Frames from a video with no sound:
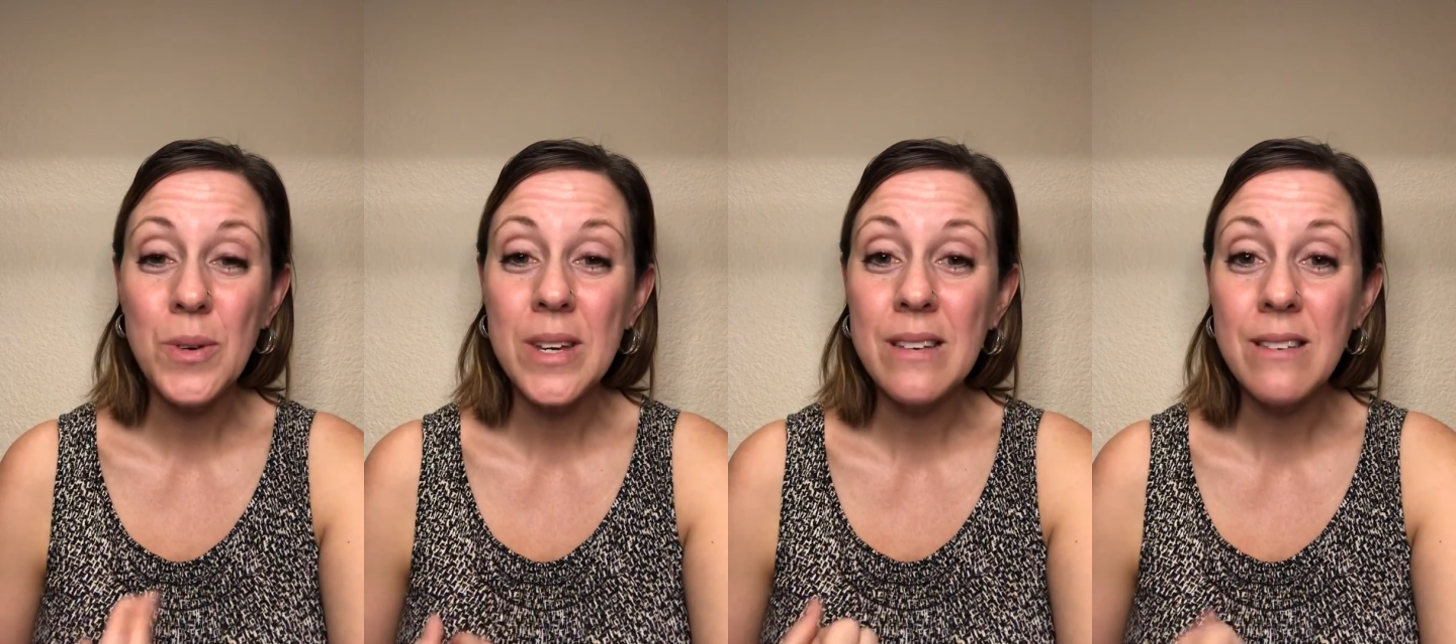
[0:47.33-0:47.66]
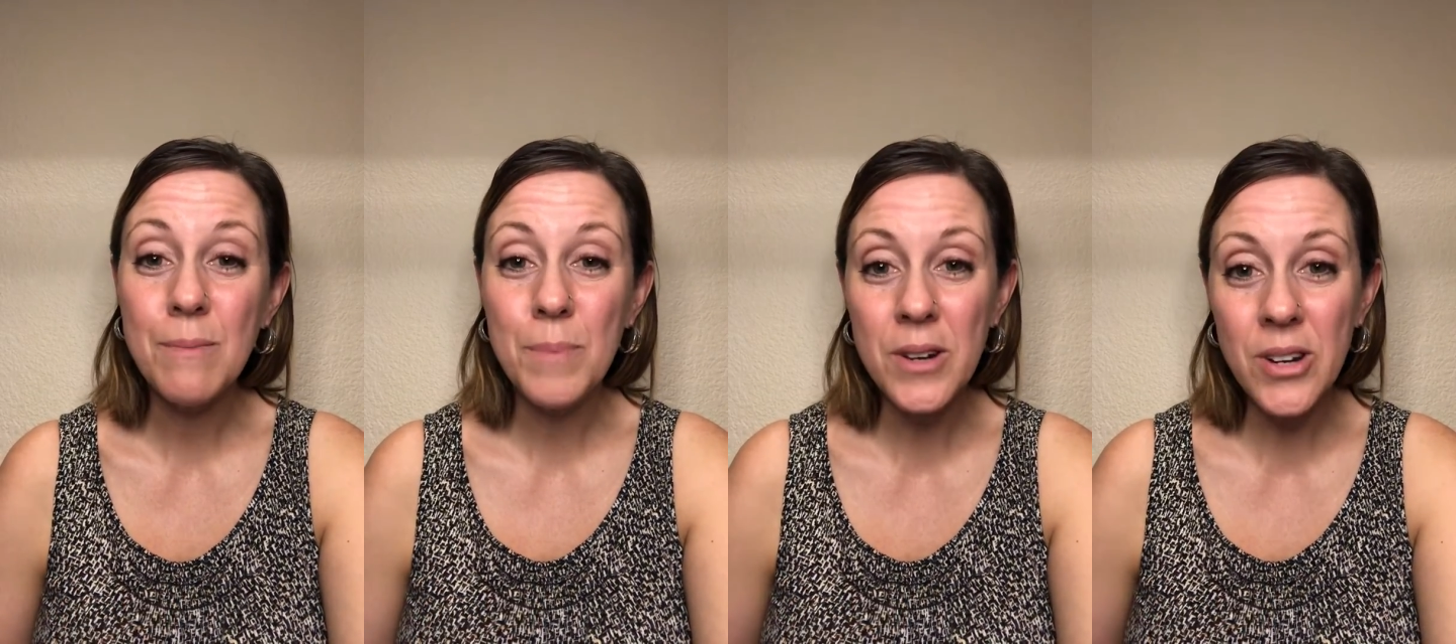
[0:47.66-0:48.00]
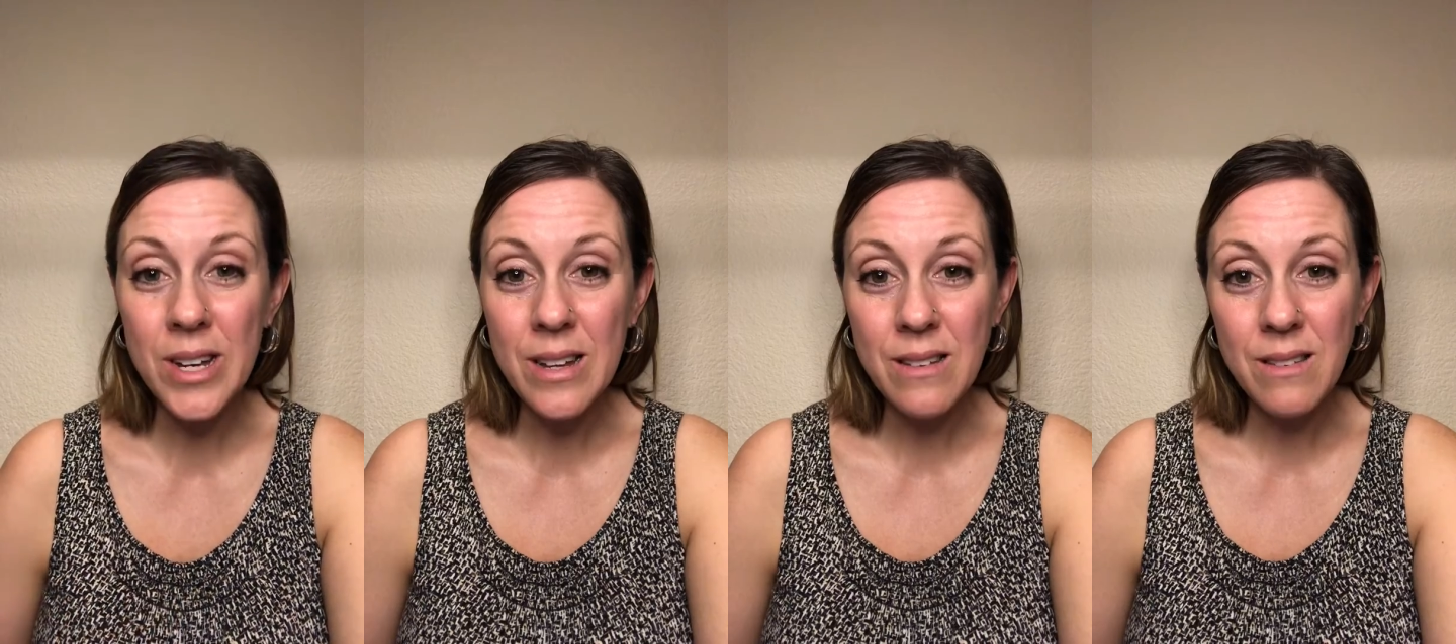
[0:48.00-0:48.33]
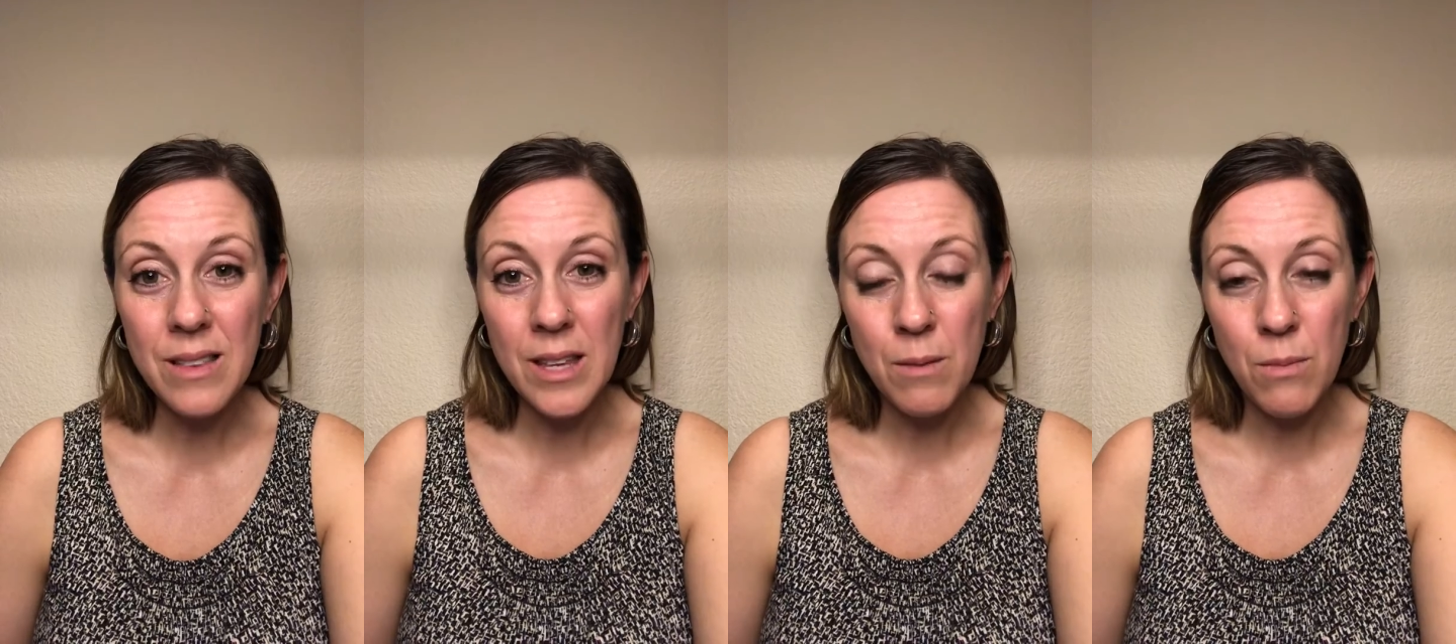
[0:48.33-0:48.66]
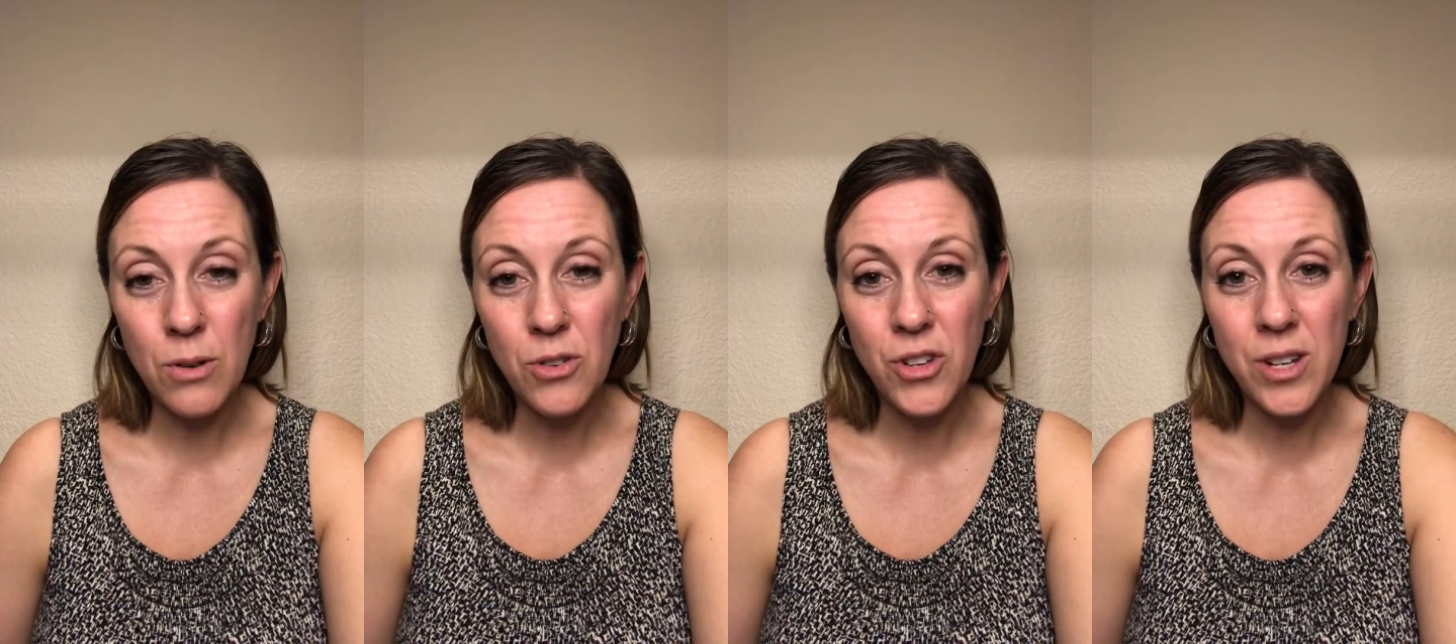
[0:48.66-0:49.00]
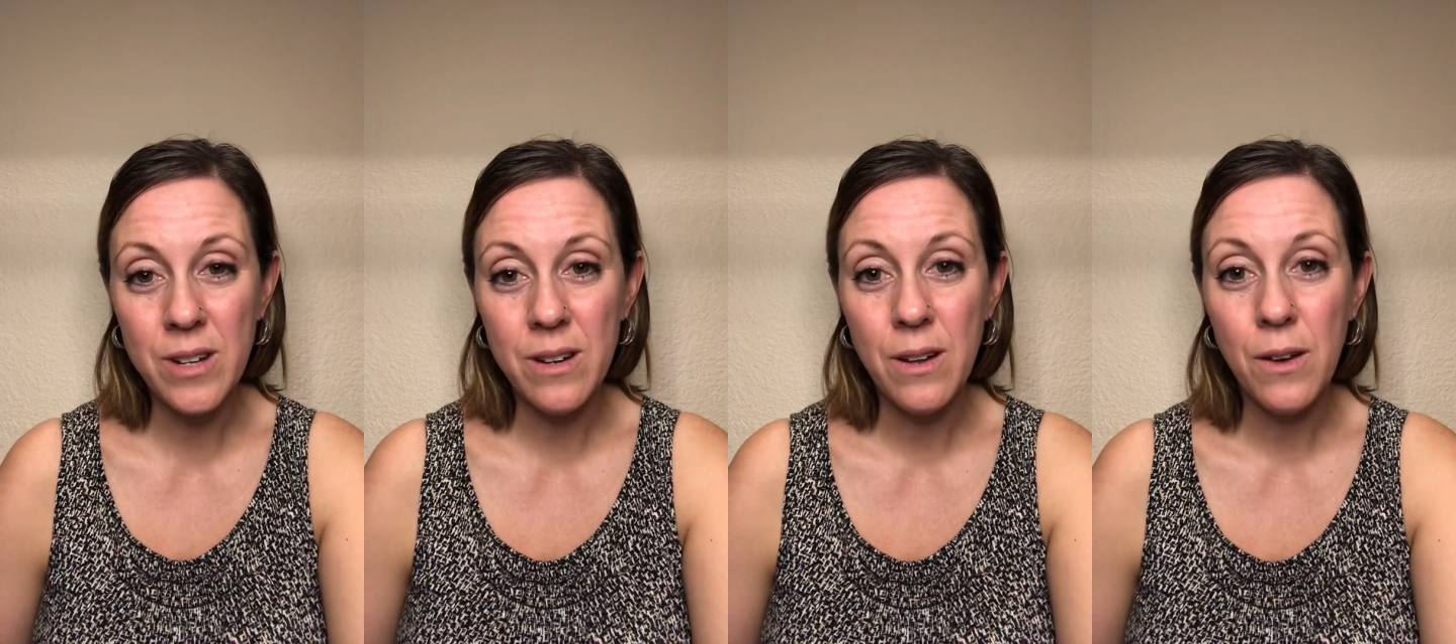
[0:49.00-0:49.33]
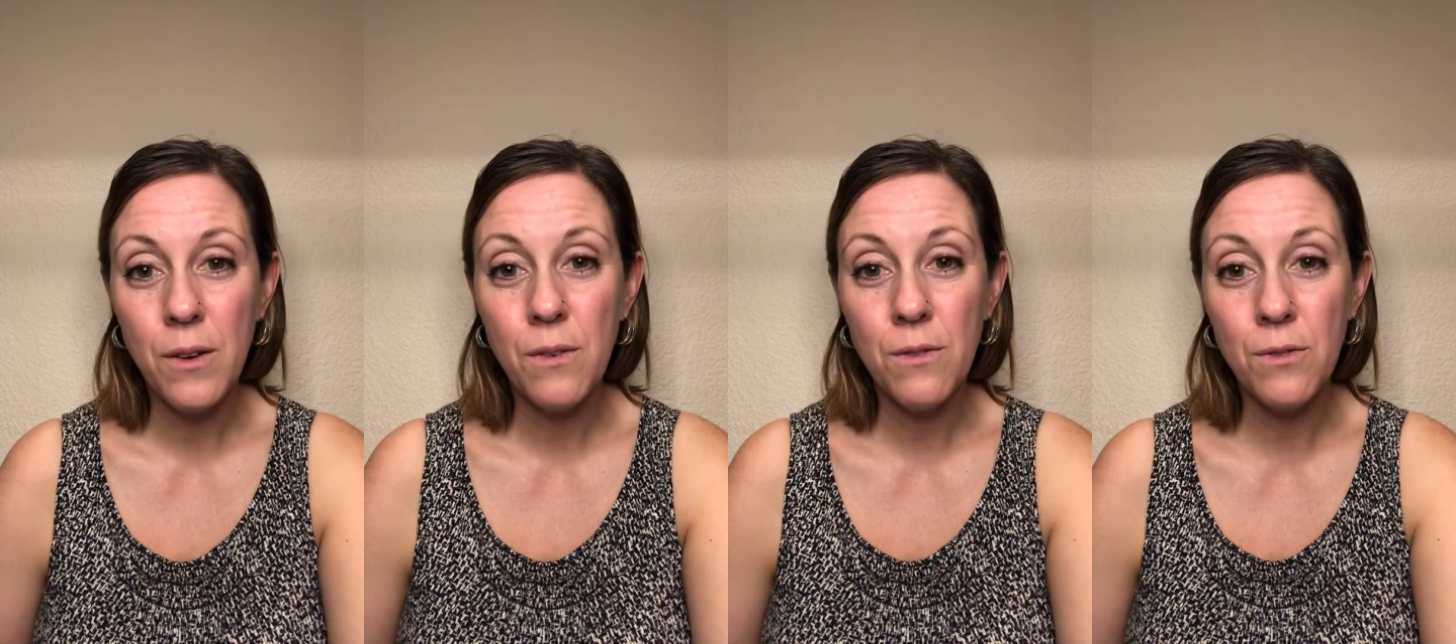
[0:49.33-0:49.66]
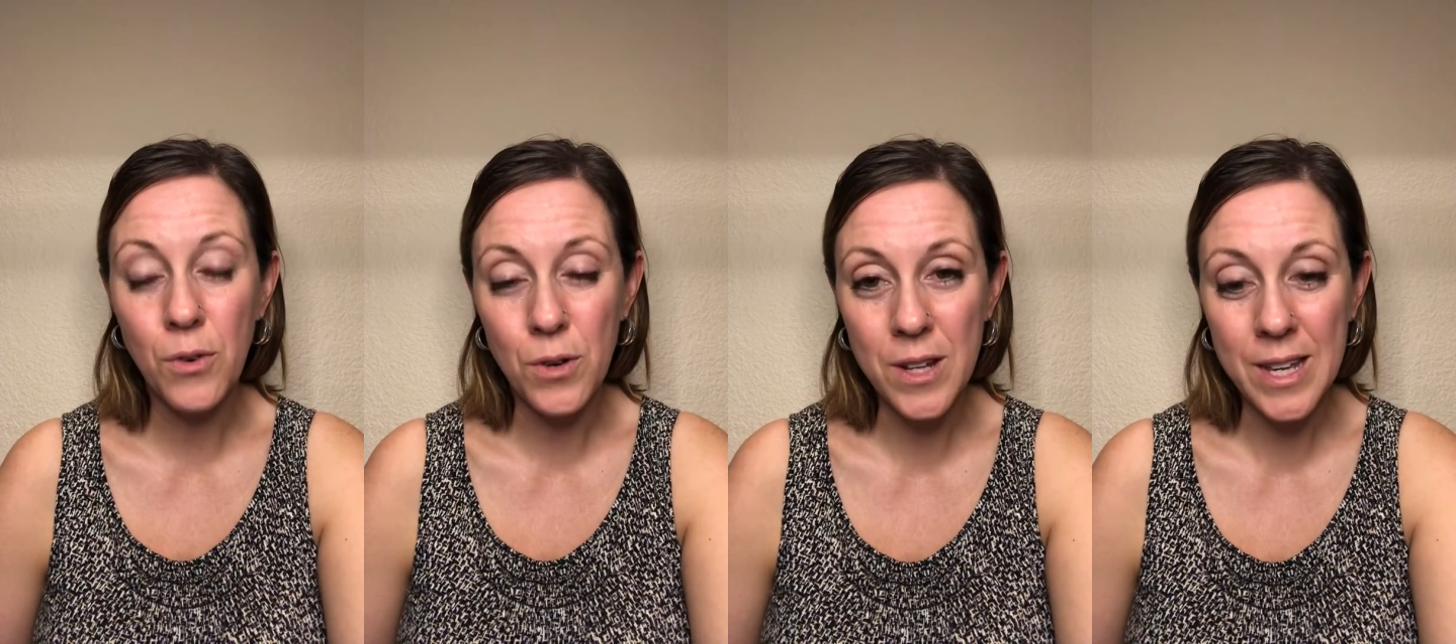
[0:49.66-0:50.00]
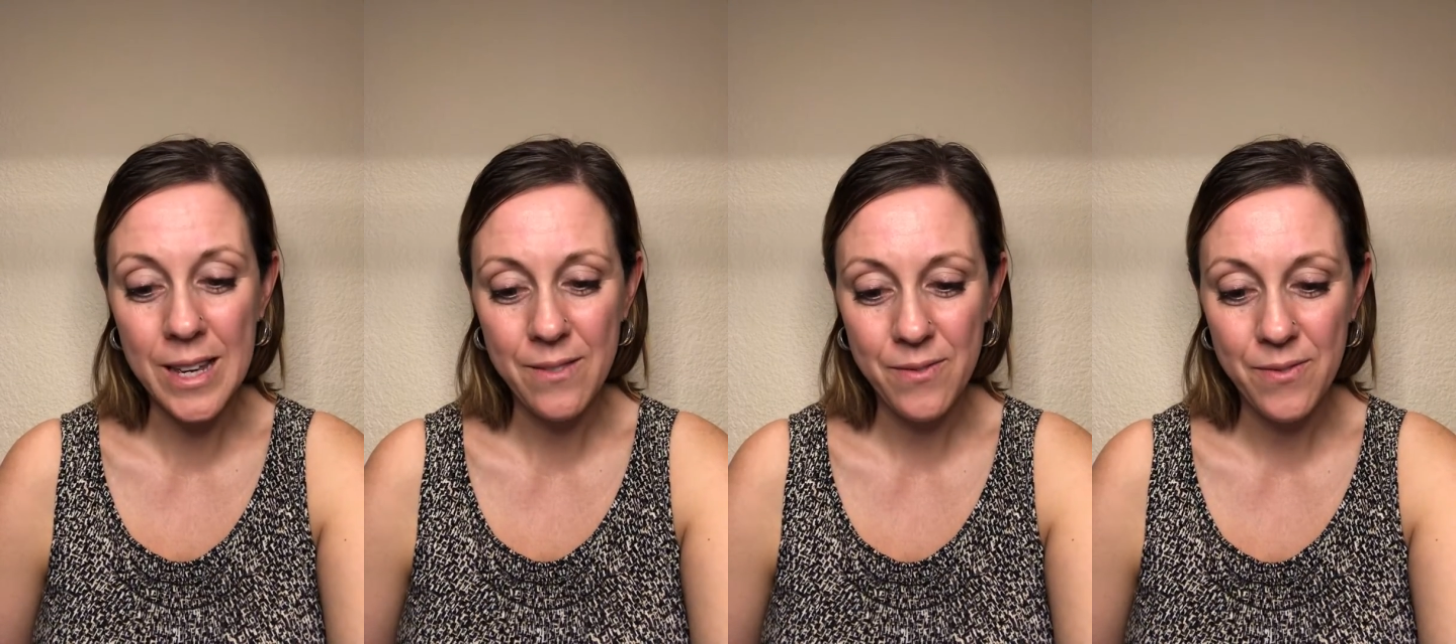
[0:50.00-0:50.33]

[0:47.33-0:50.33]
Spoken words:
experience the emotion fully.